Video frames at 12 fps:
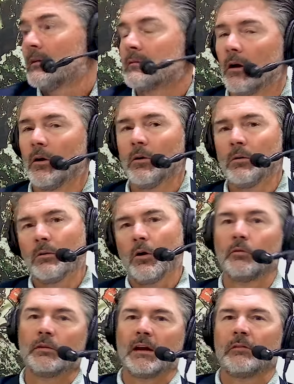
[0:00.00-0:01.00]
So
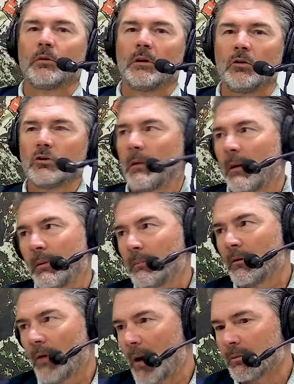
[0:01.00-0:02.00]
hopefully everyone knows about
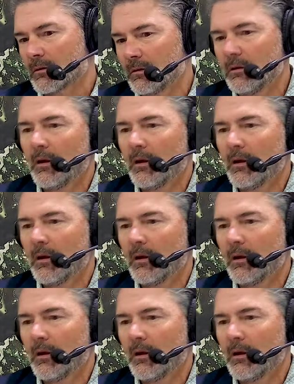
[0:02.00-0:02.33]
Pittman-Robertson.